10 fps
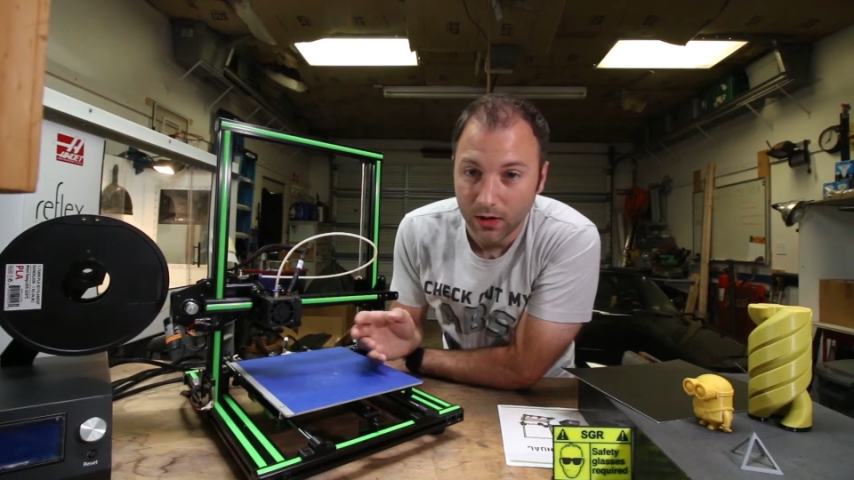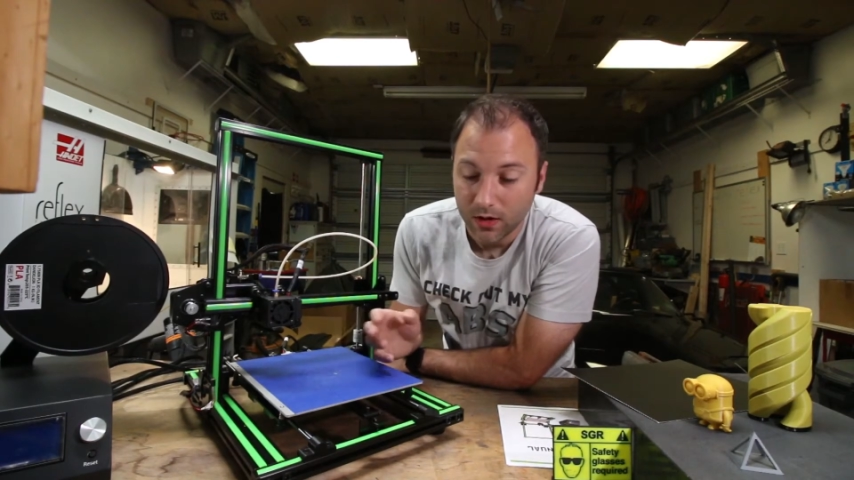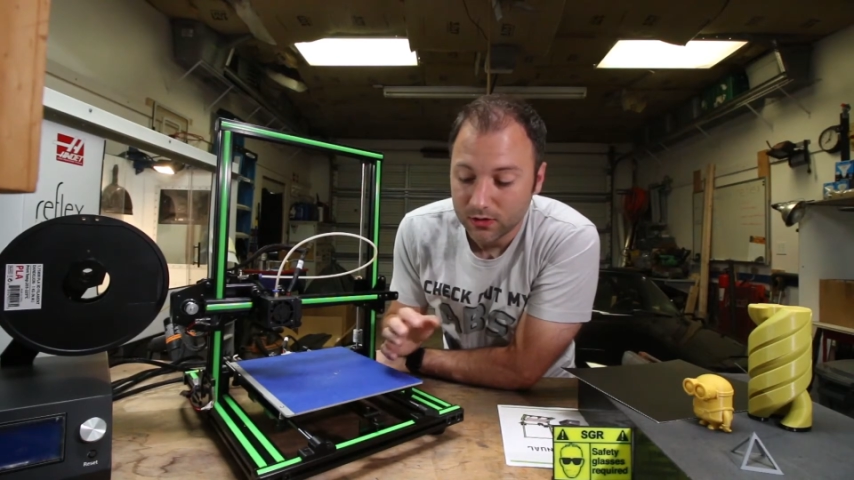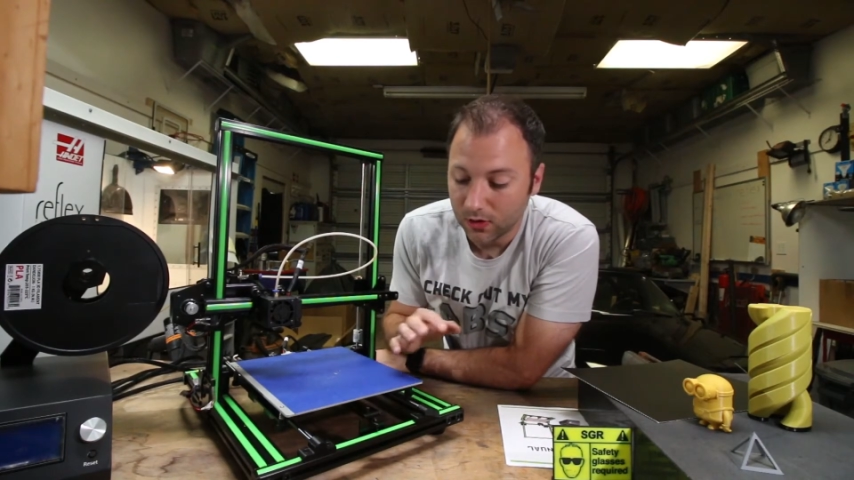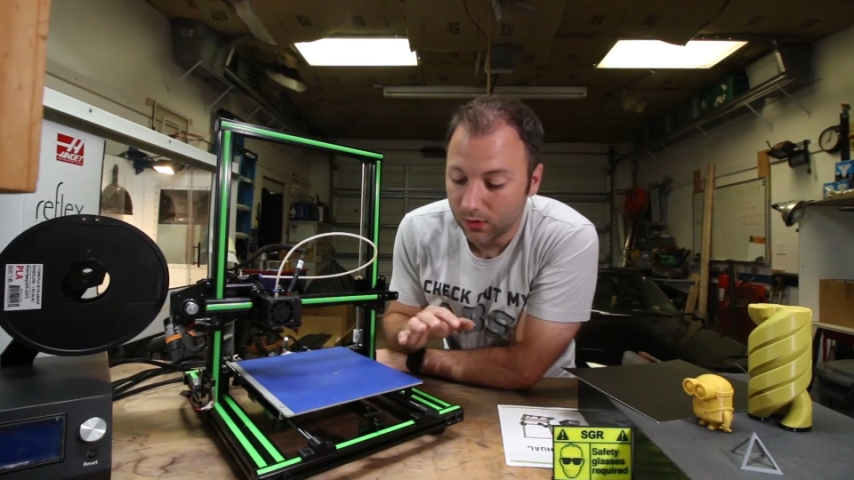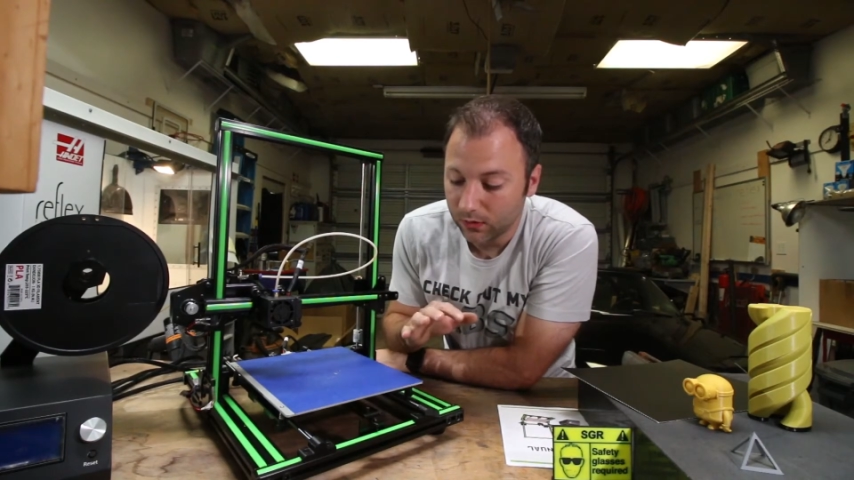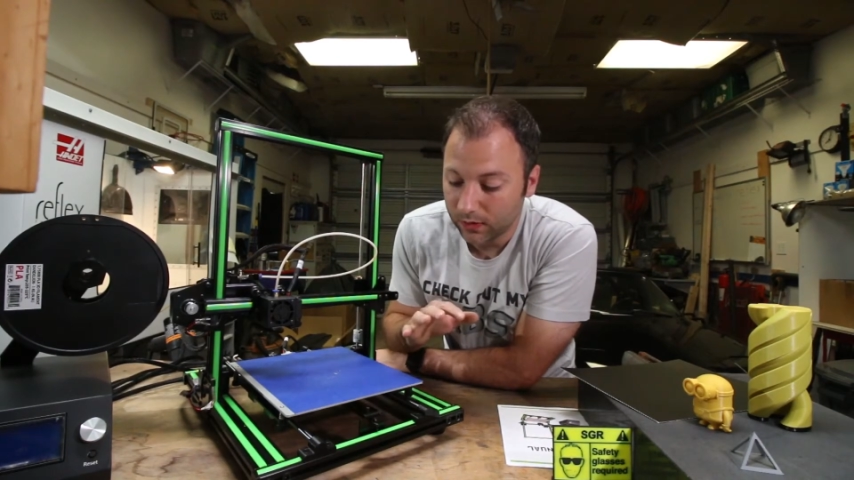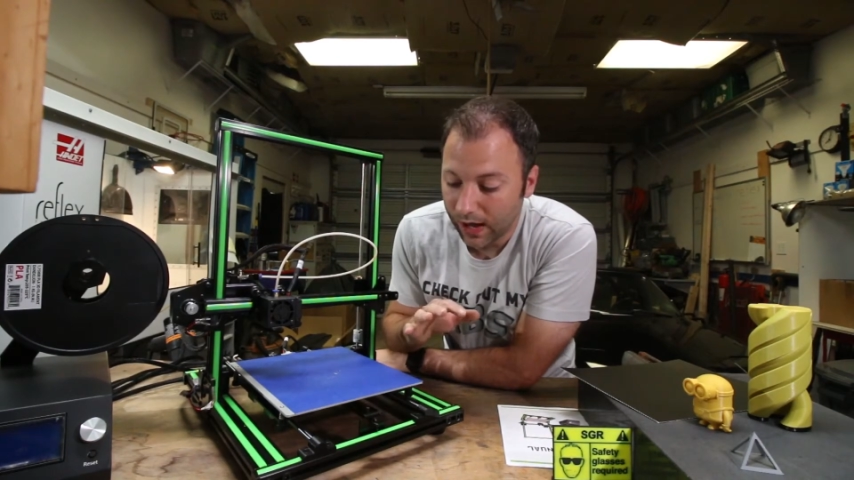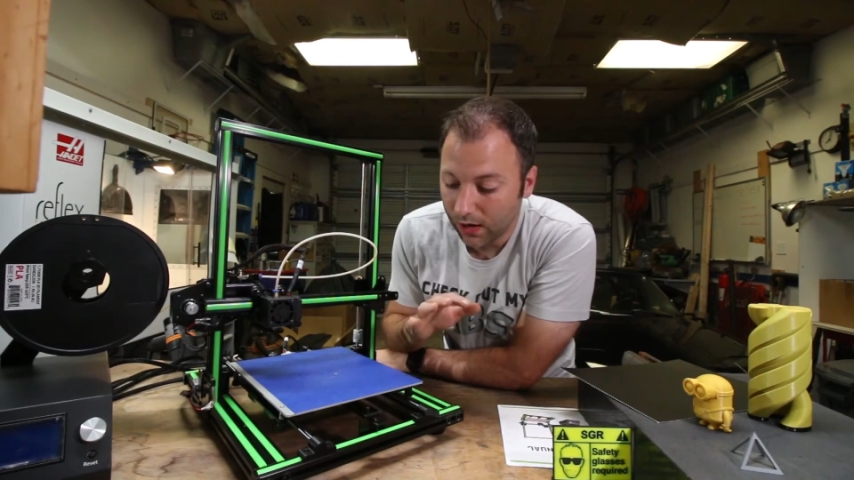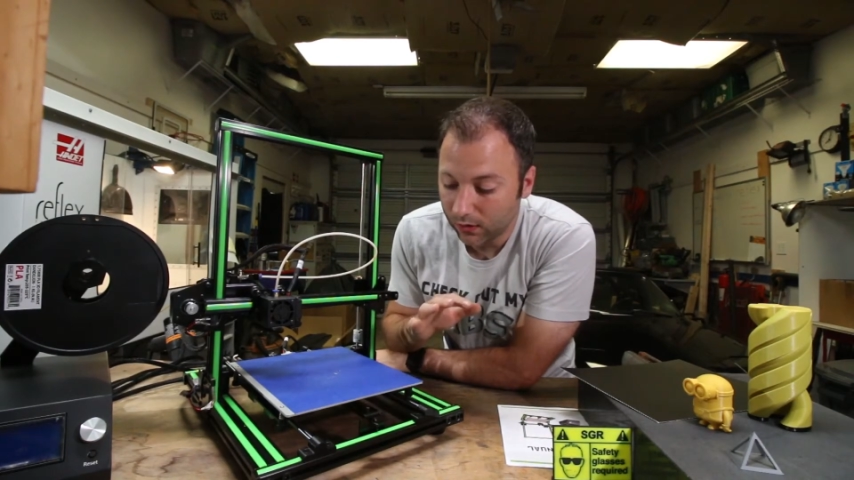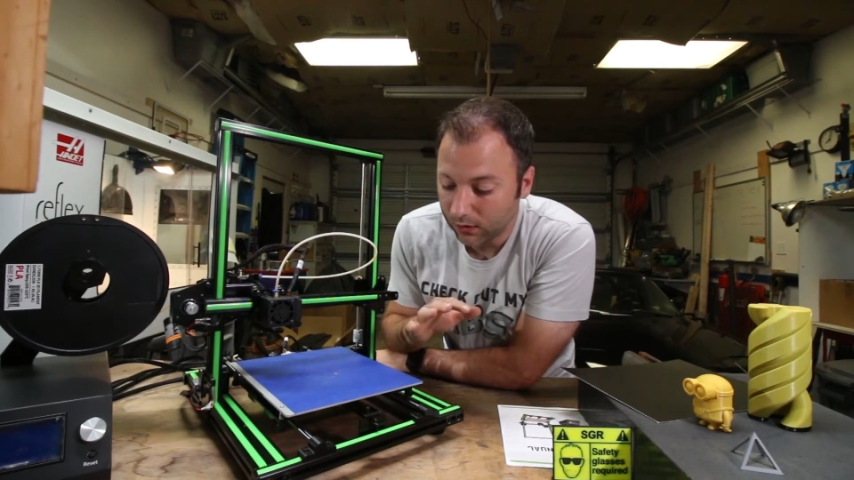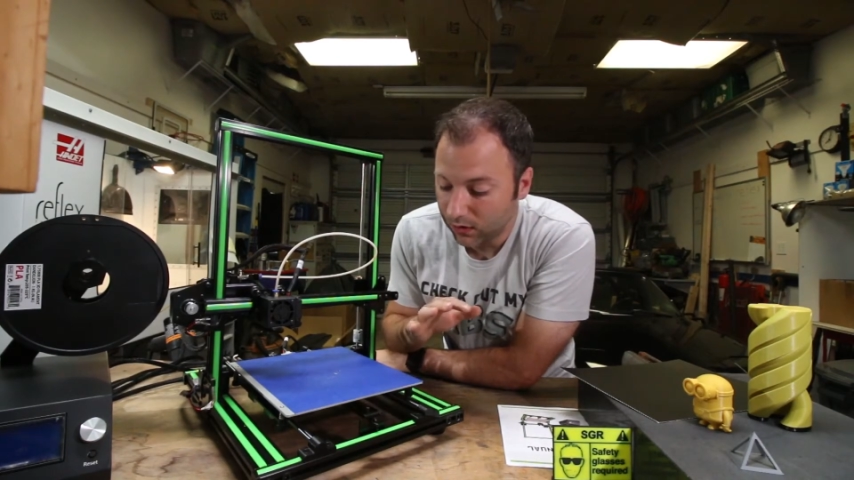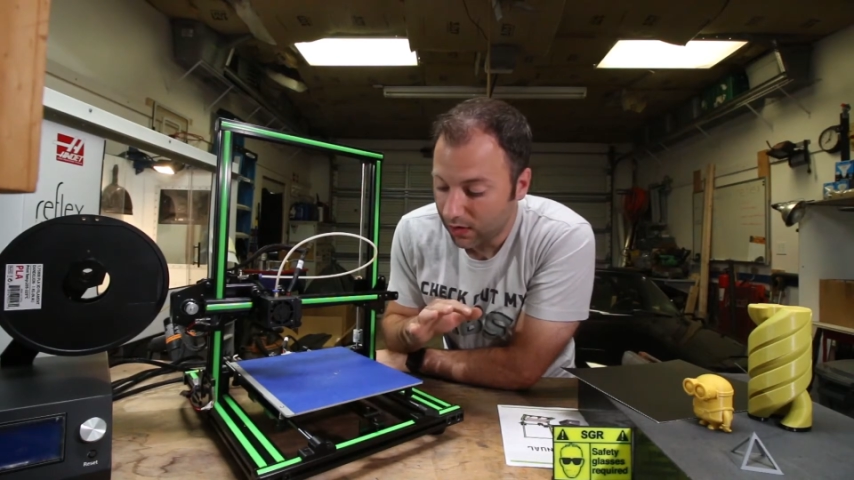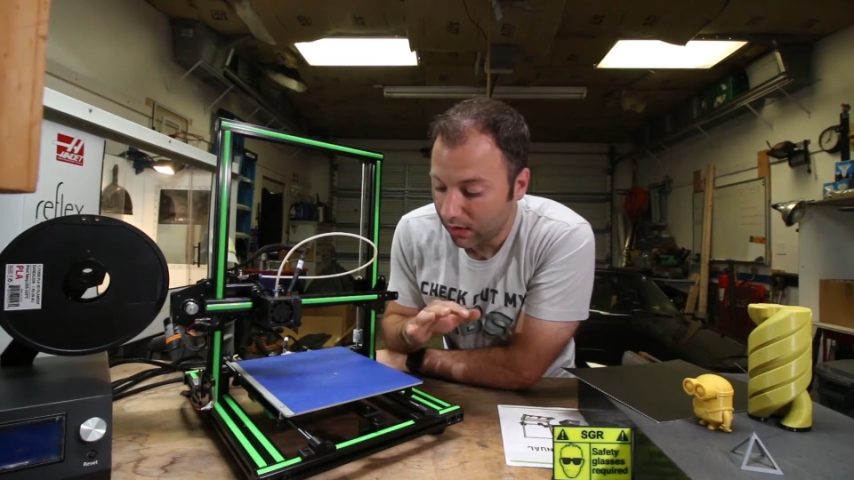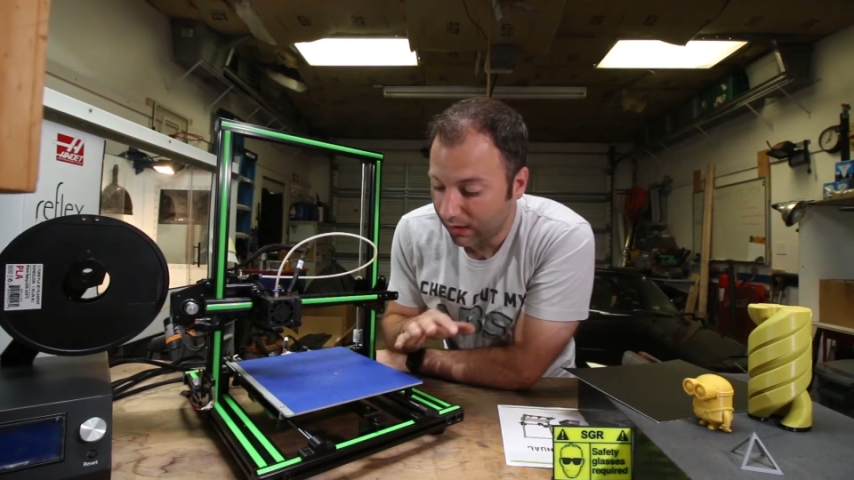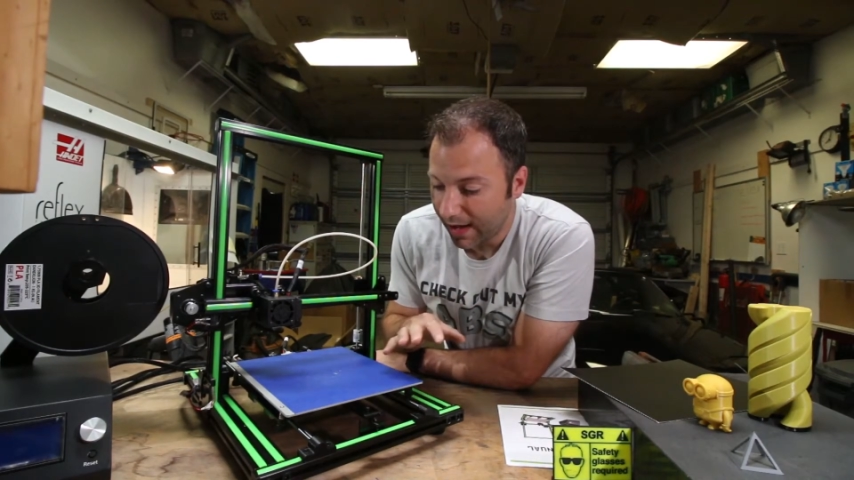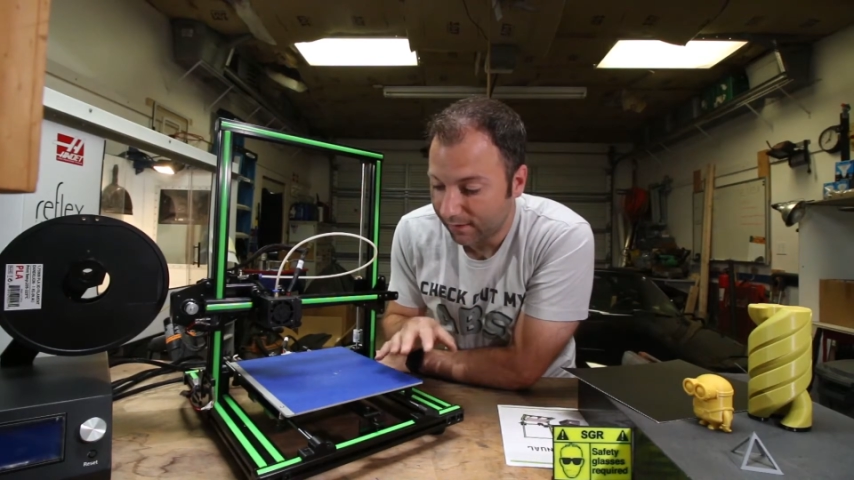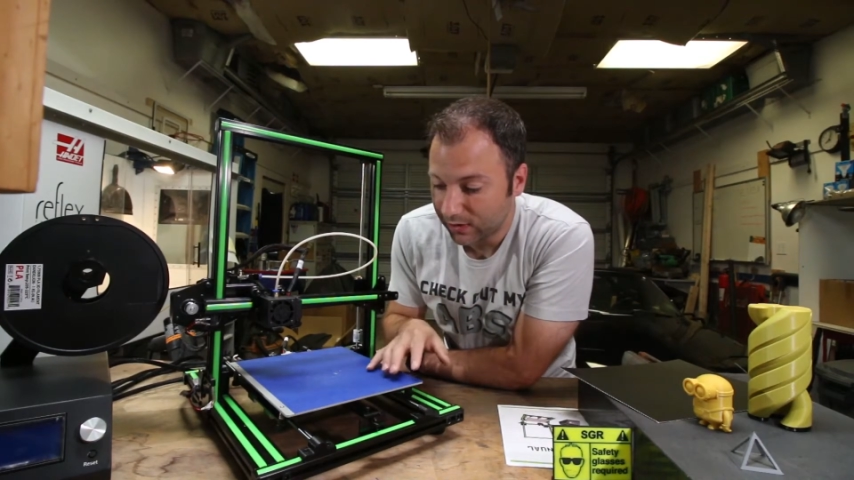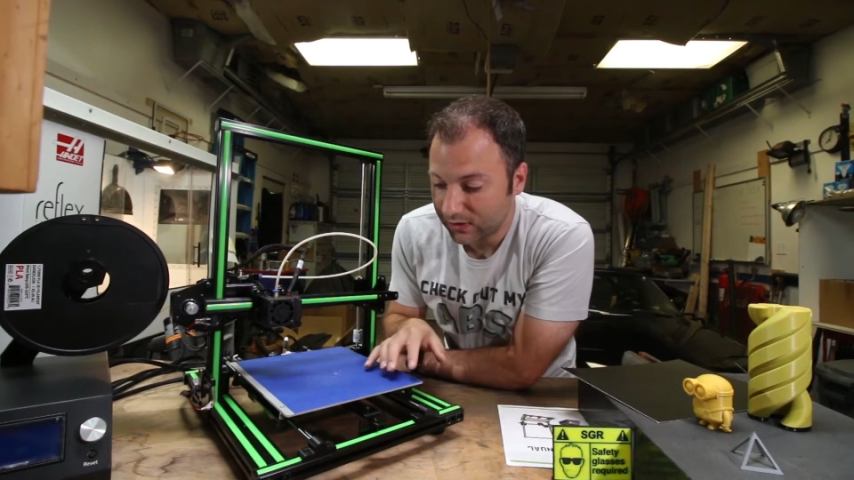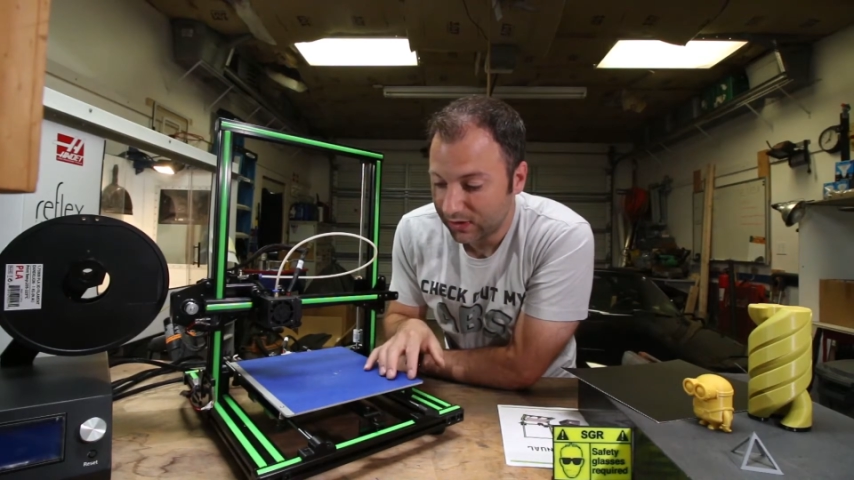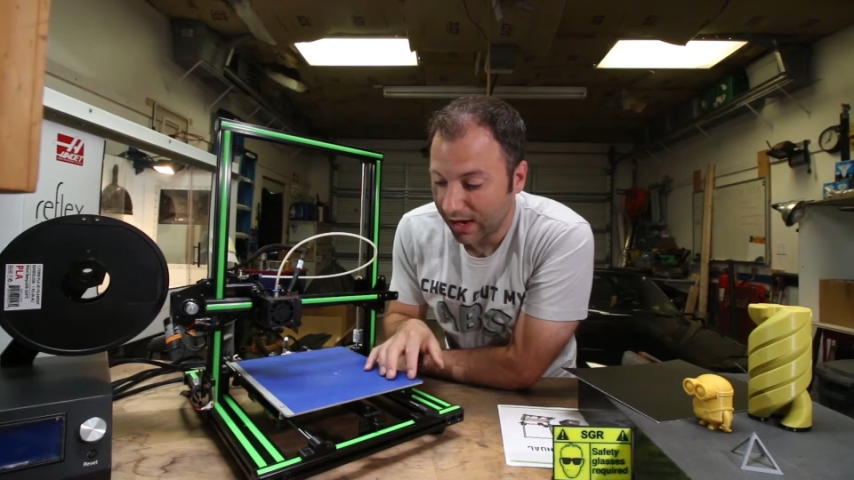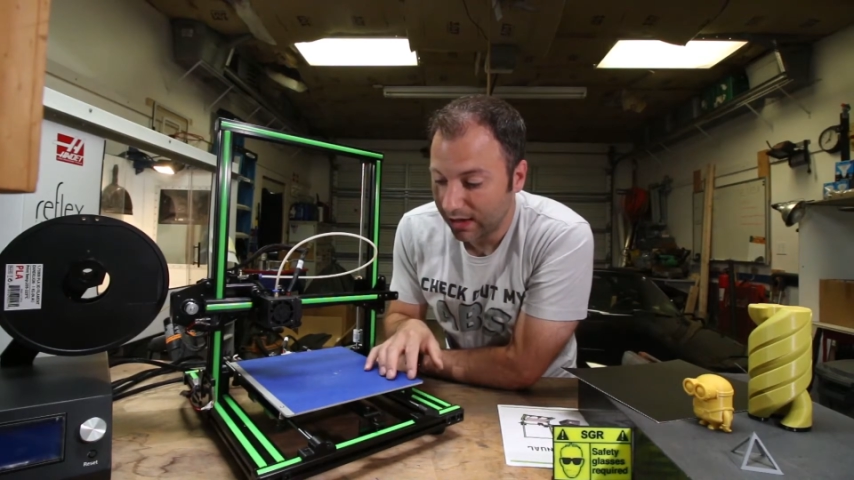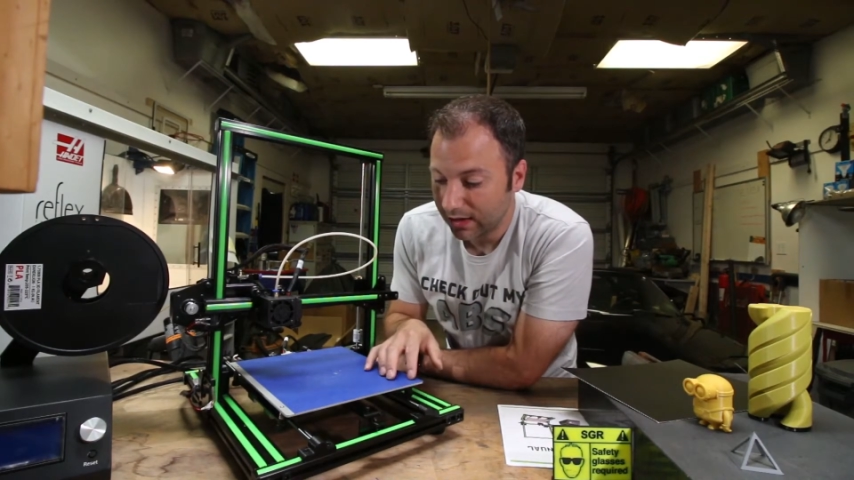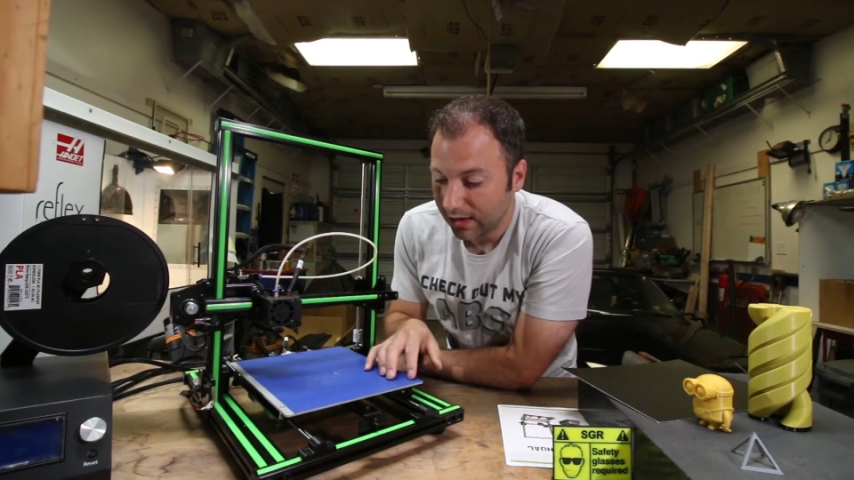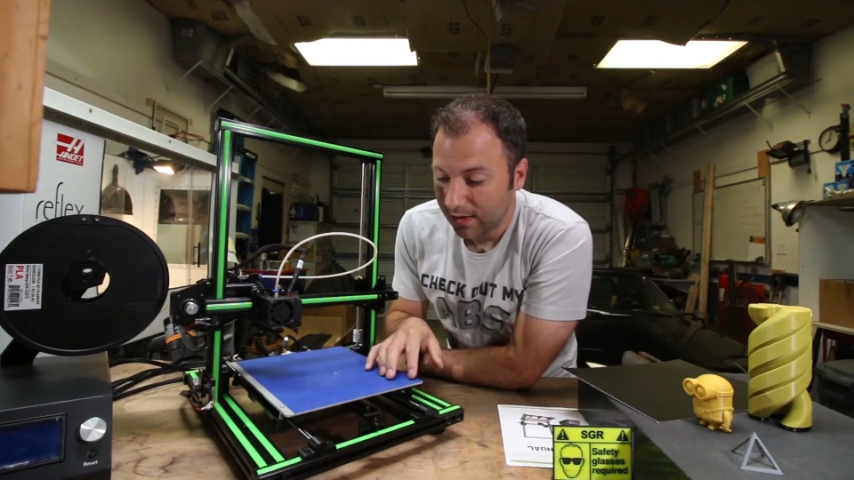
So now you not only have to set